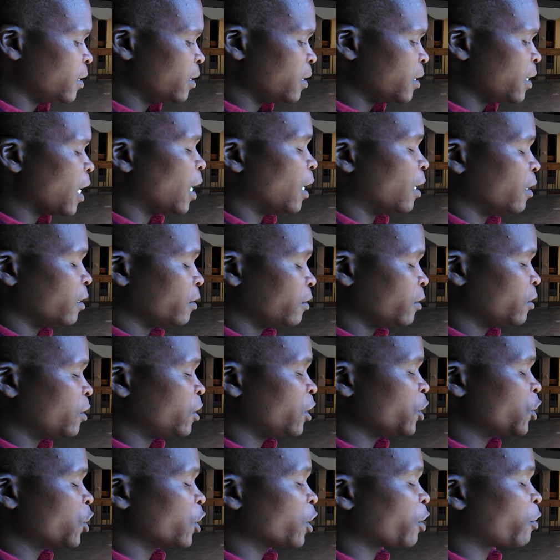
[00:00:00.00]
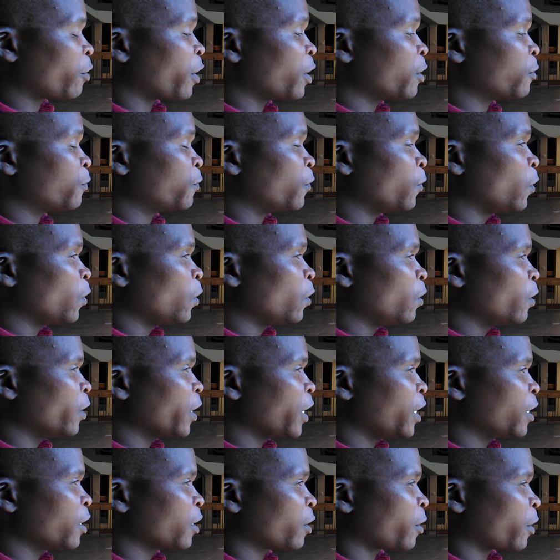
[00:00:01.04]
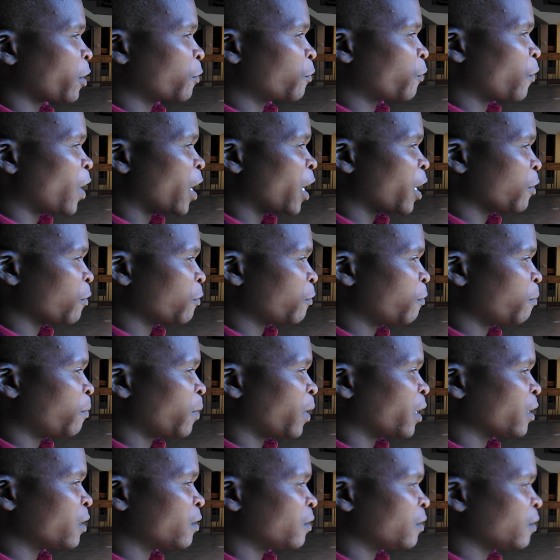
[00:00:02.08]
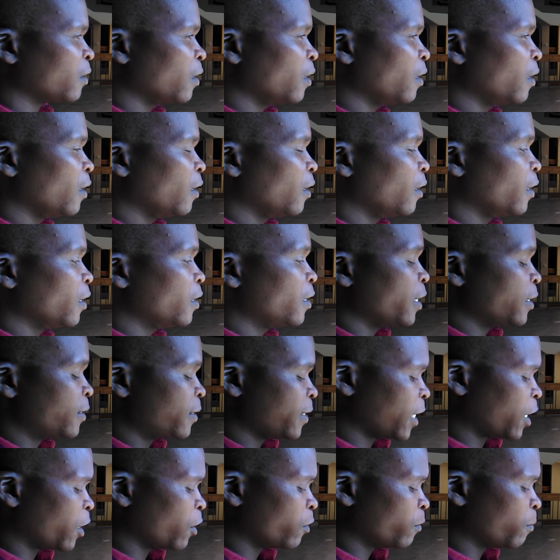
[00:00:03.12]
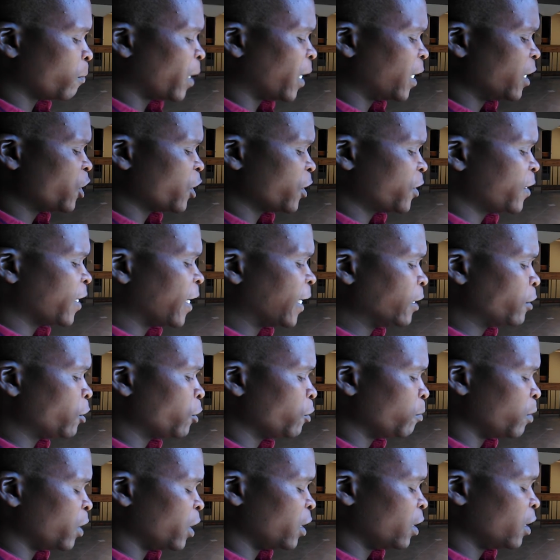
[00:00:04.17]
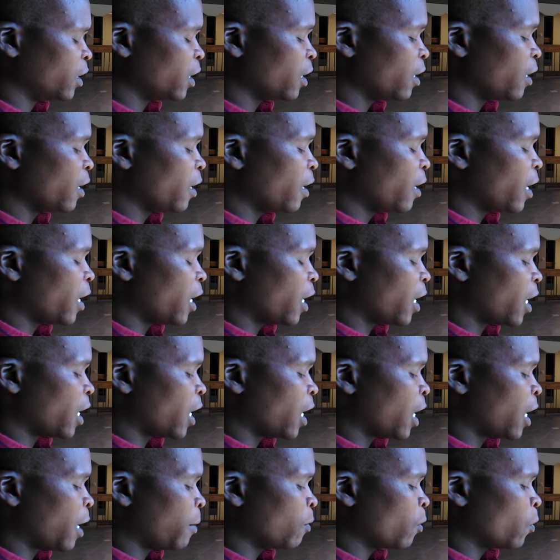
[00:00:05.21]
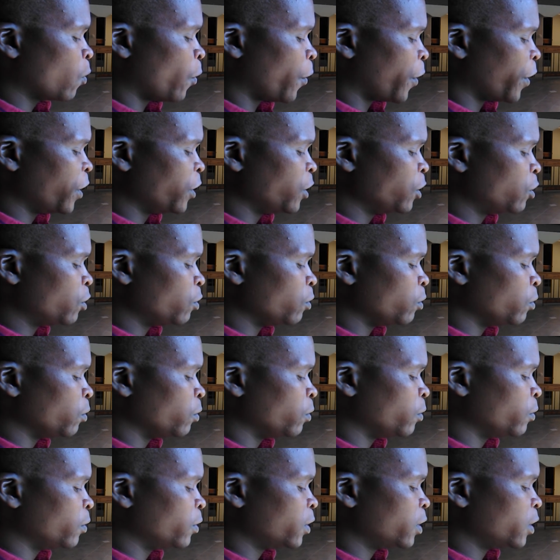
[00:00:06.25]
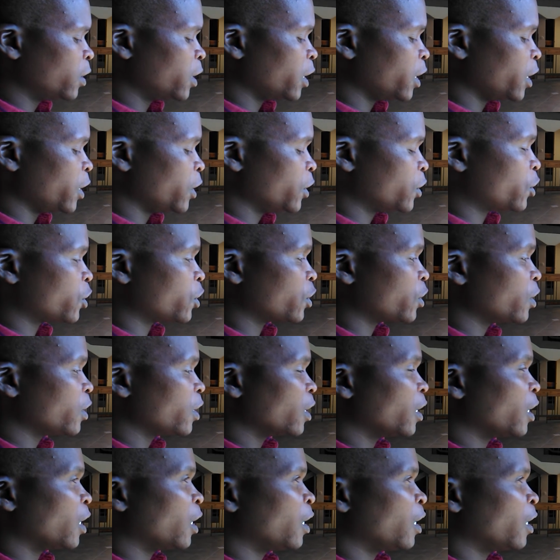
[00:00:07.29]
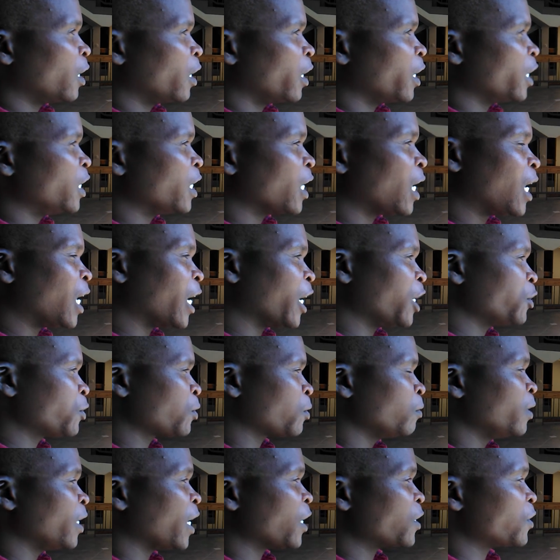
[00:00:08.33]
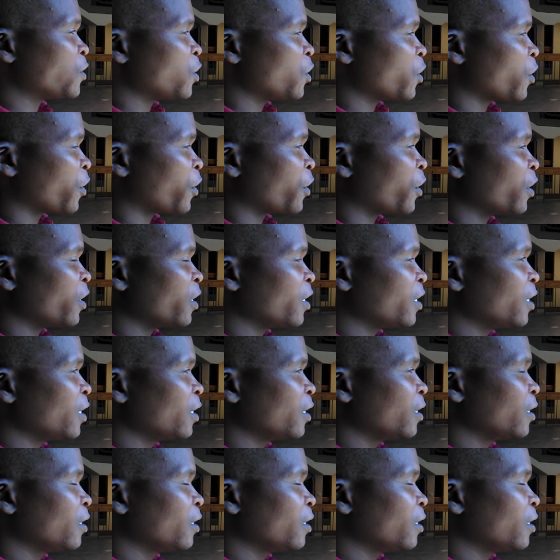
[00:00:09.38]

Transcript: Yeah, teaching grade 4 and in grade 5. But the circuit manager said to me, I'm going to teach in high school next year.